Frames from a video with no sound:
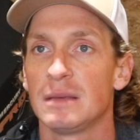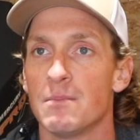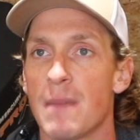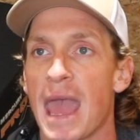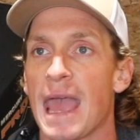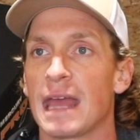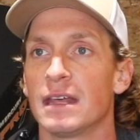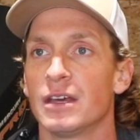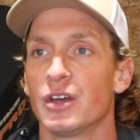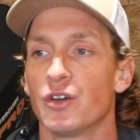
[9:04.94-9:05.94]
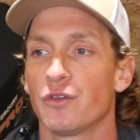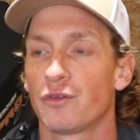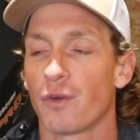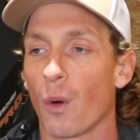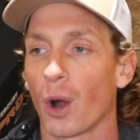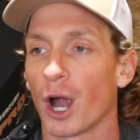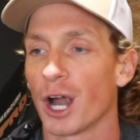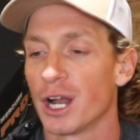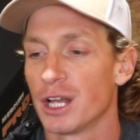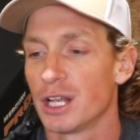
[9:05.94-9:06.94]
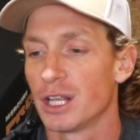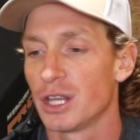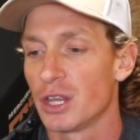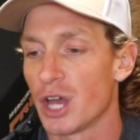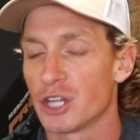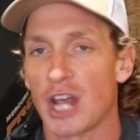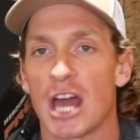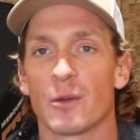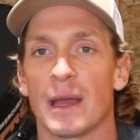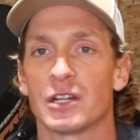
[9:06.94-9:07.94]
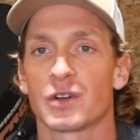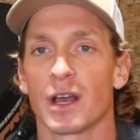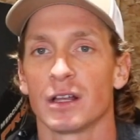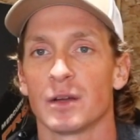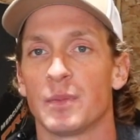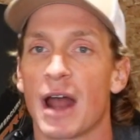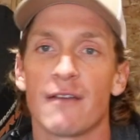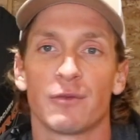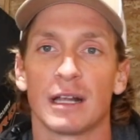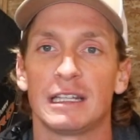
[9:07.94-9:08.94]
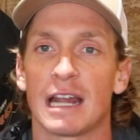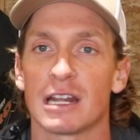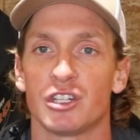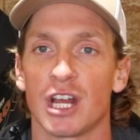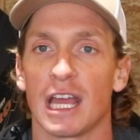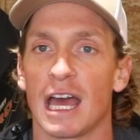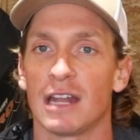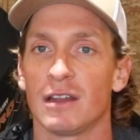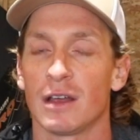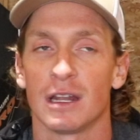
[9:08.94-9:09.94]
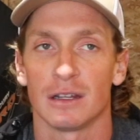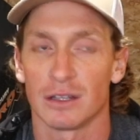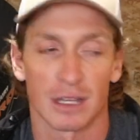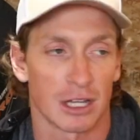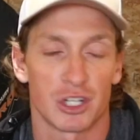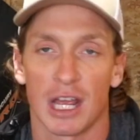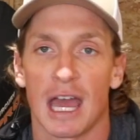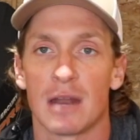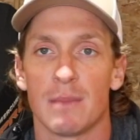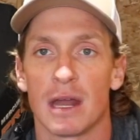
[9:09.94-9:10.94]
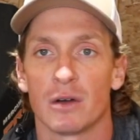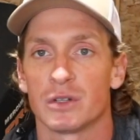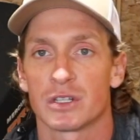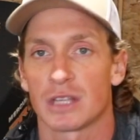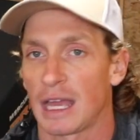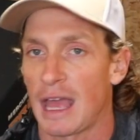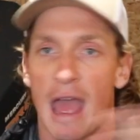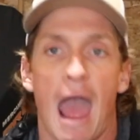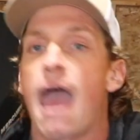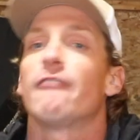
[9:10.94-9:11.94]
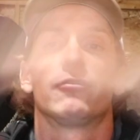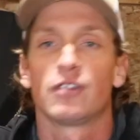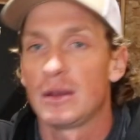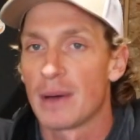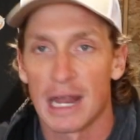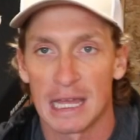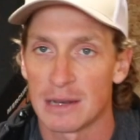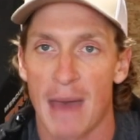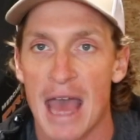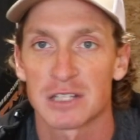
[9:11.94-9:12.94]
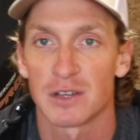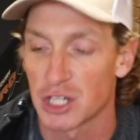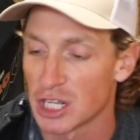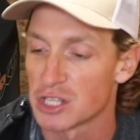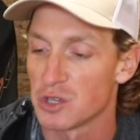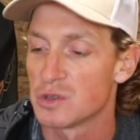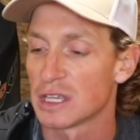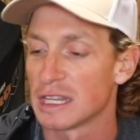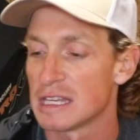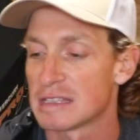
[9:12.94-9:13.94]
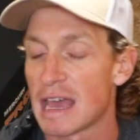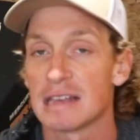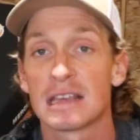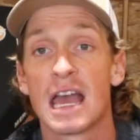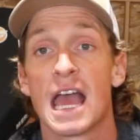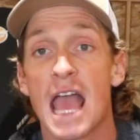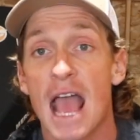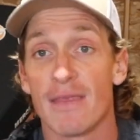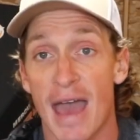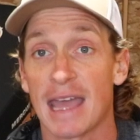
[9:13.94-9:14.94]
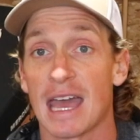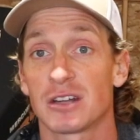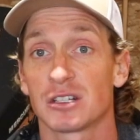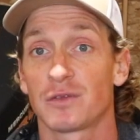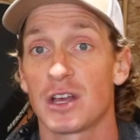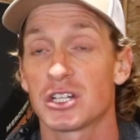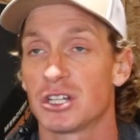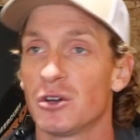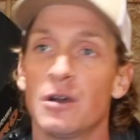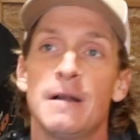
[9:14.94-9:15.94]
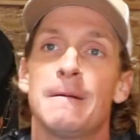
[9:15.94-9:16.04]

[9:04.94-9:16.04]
made for a chatterbait trailer, but I've rigged it on a jig head, and like a jig head minnow, just like everybody in bass fishing is using these days. And that catches fish too.